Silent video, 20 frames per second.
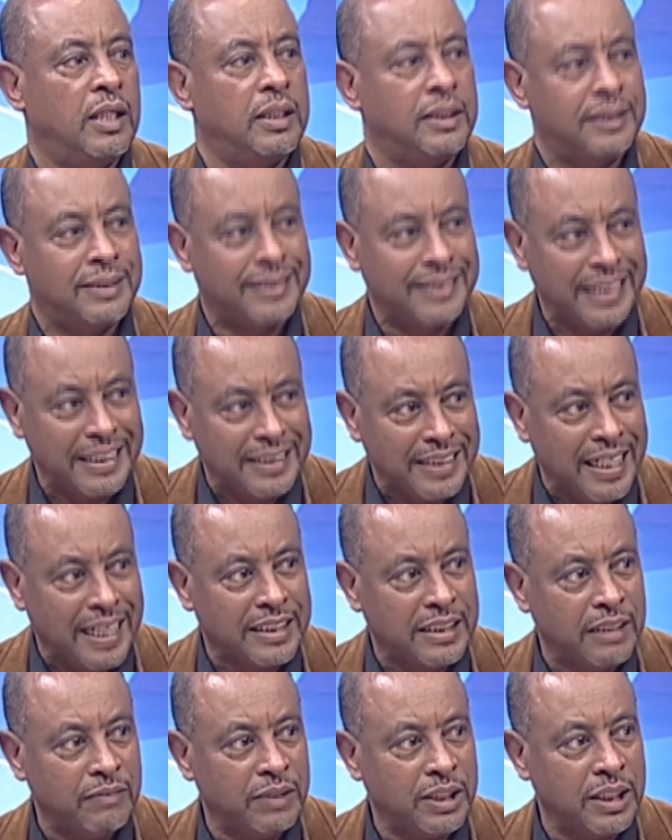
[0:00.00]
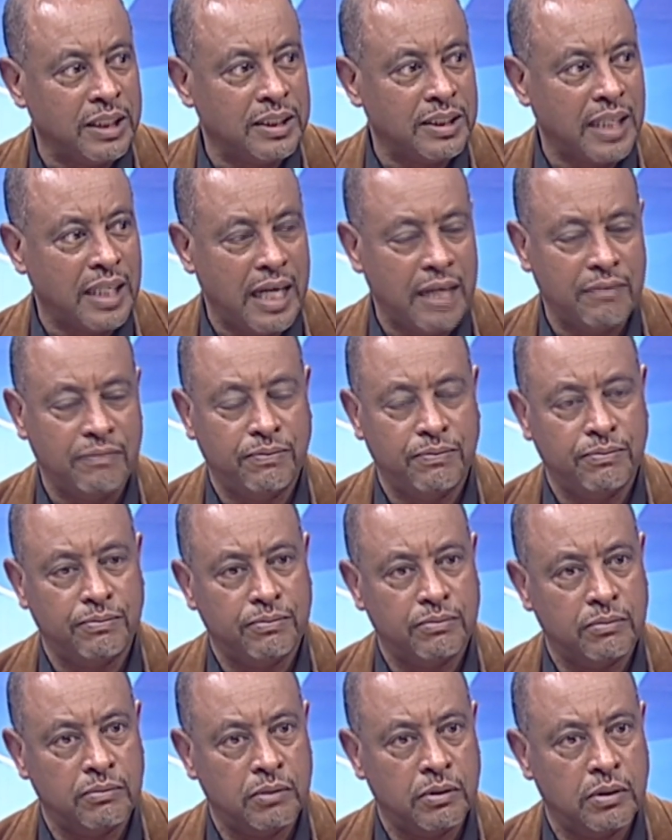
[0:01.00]
Such activities have
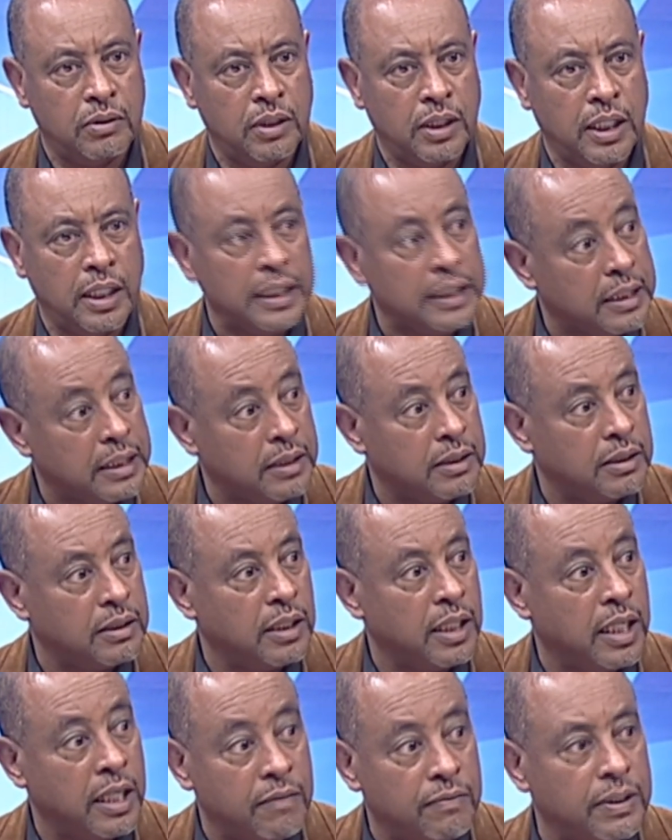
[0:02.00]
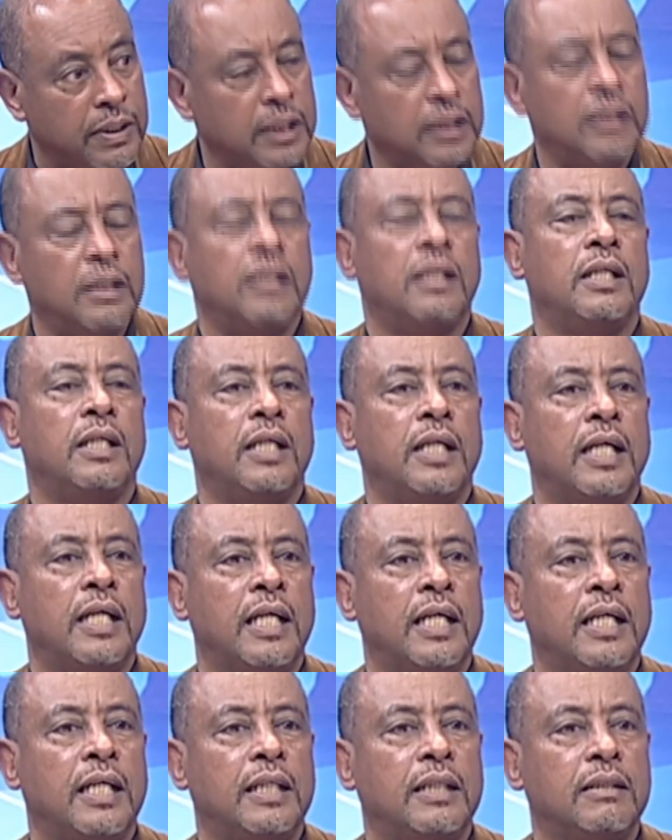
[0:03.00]
ended even
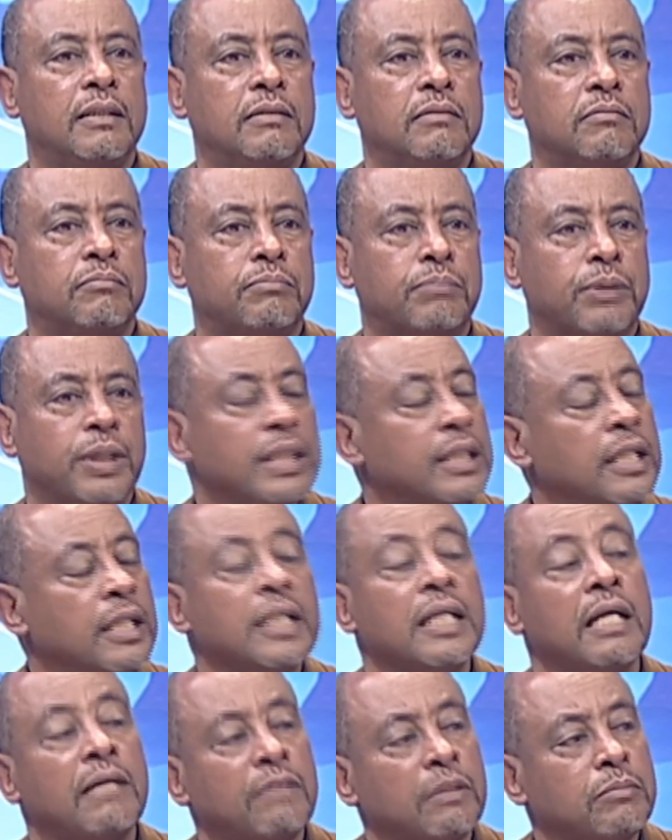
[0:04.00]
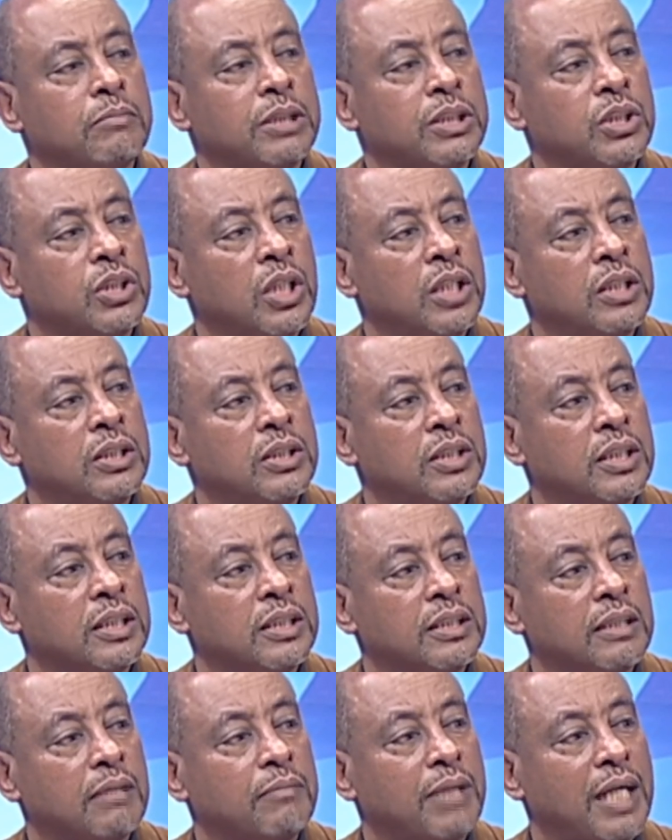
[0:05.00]
in bringing government changes
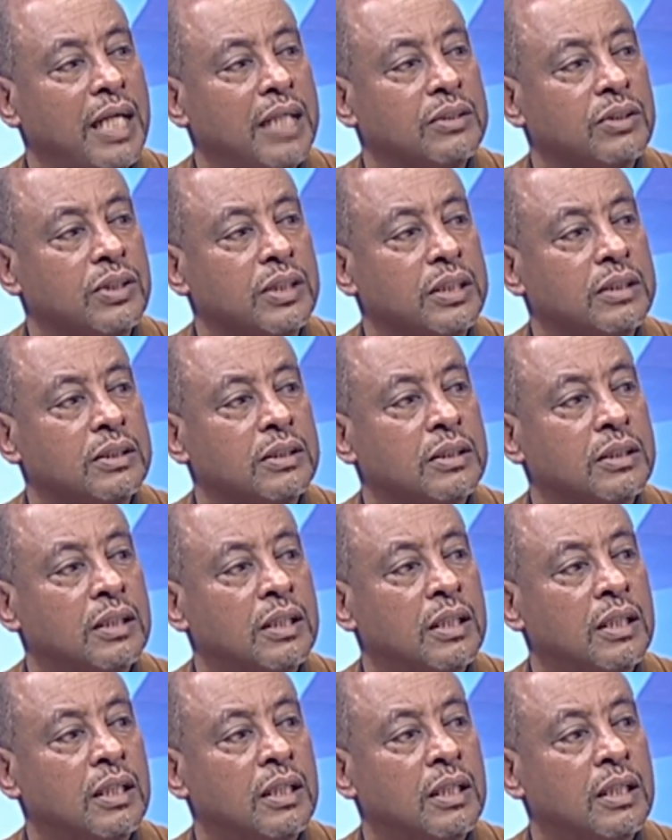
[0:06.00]
in some countries.